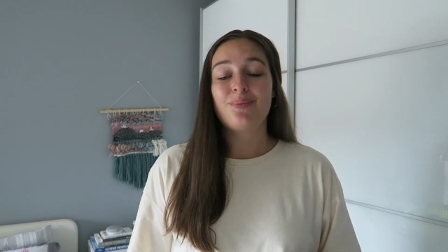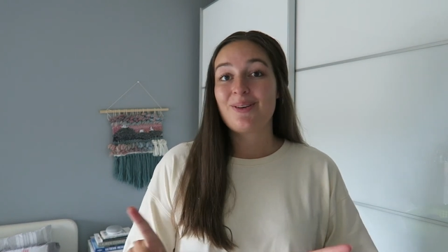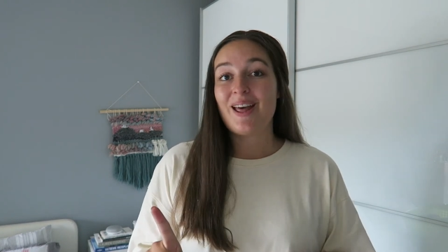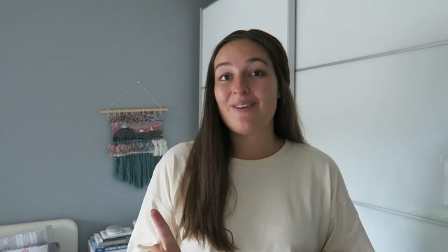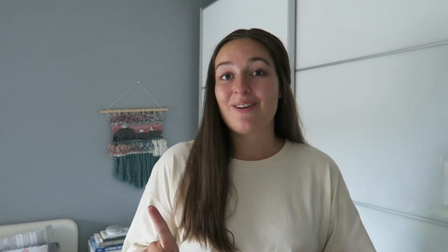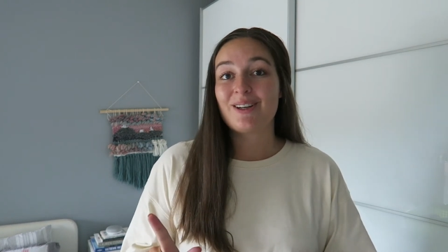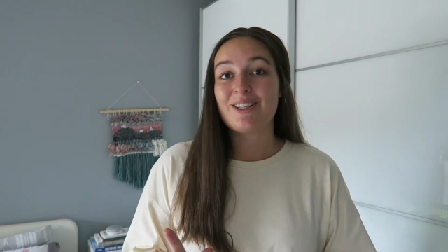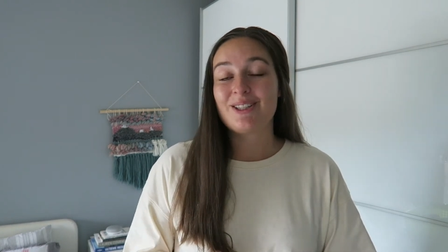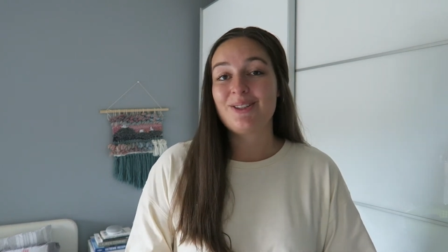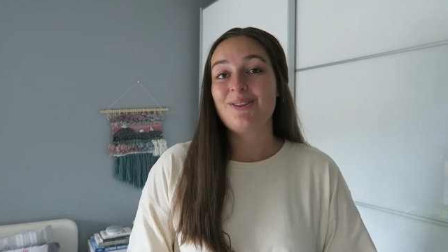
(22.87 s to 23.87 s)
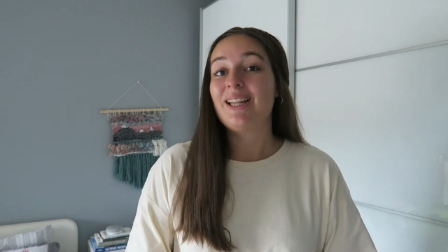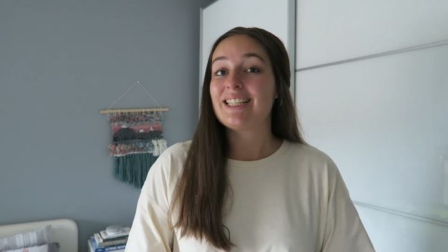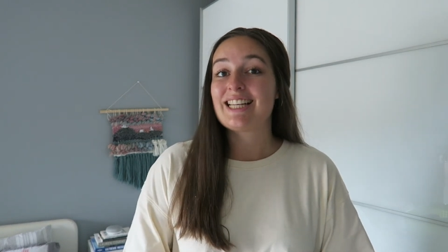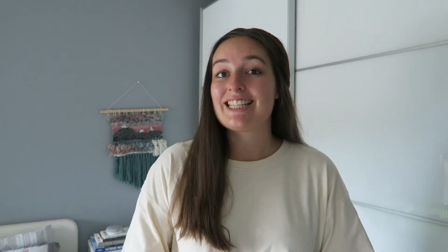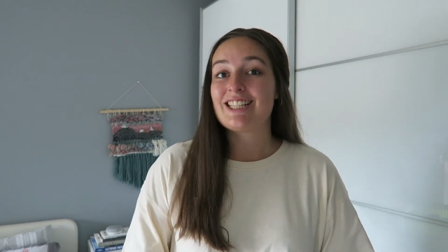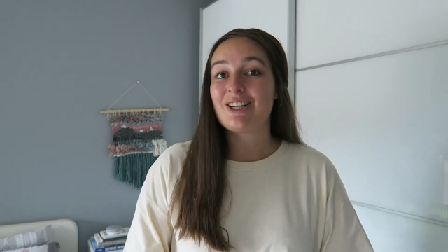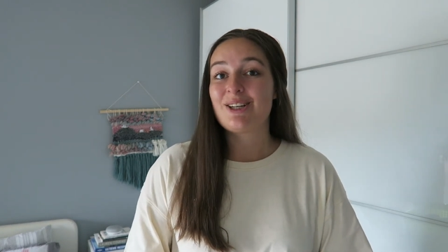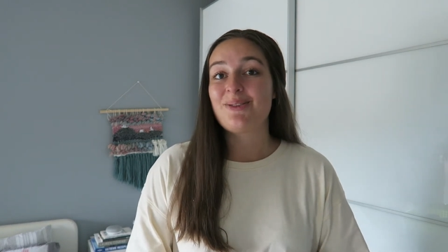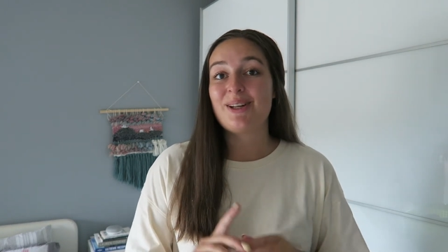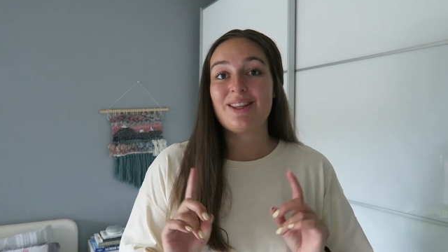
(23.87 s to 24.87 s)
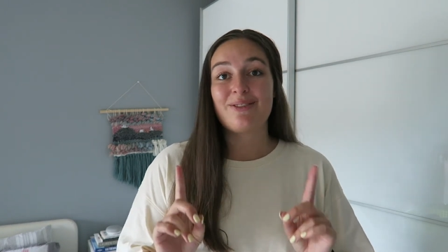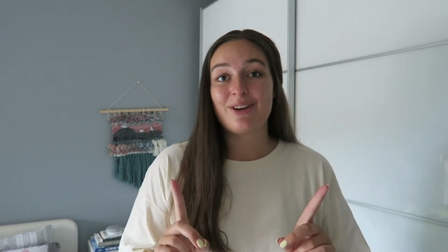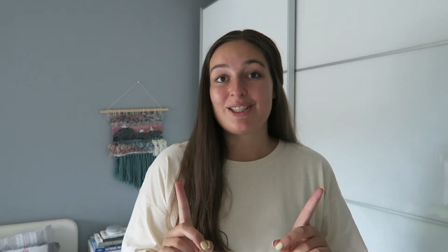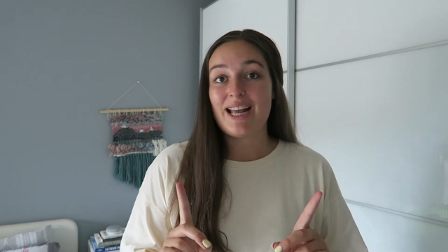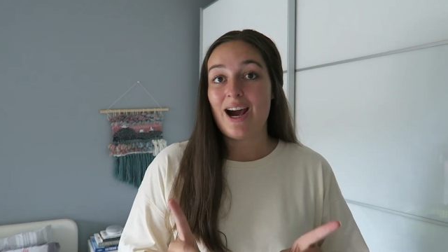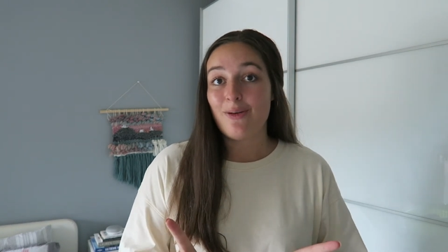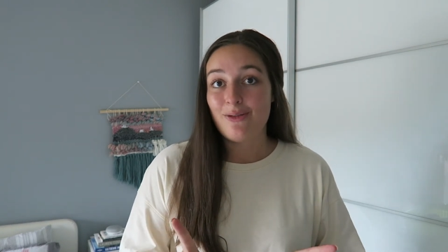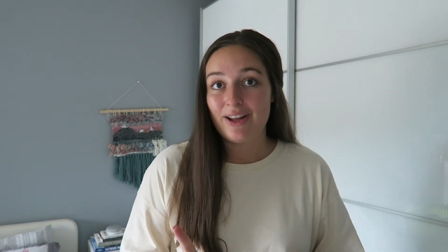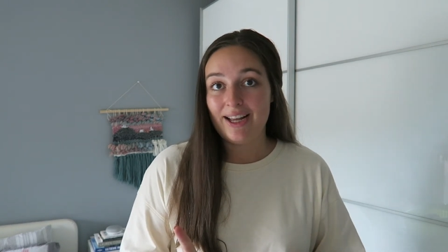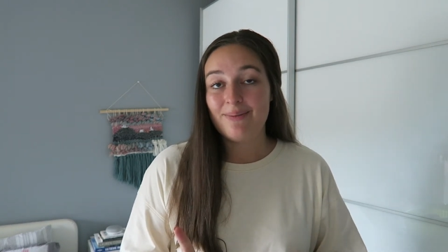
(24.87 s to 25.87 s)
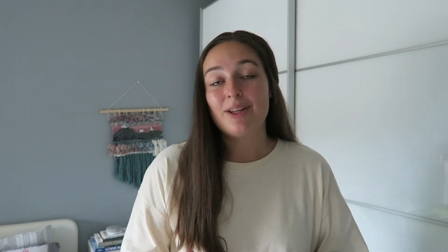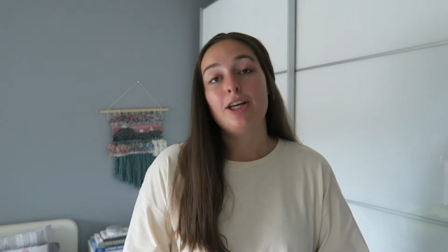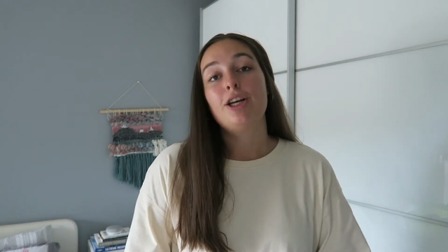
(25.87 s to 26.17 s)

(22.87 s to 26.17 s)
So without further ado, let's get started with the first outfit.